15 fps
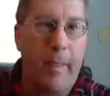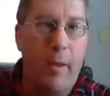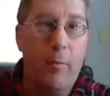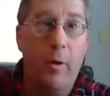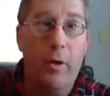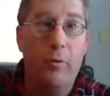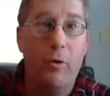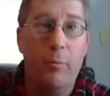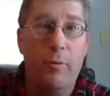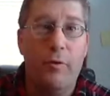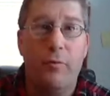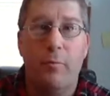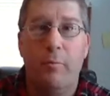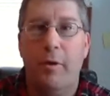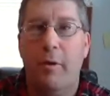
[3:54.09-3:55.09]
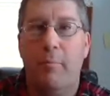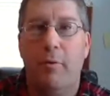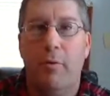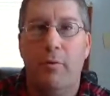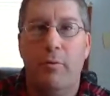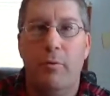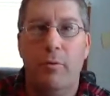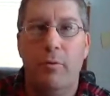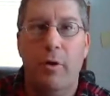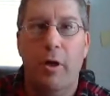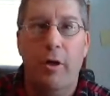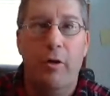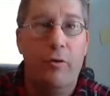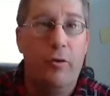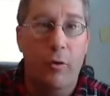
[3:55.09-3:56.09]
One group is for people who
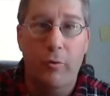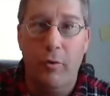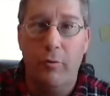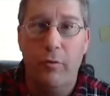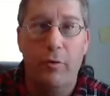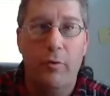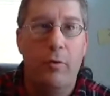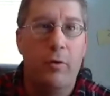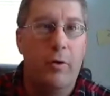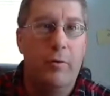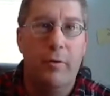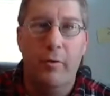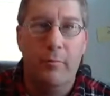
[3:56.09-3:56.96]
don't know the Lord,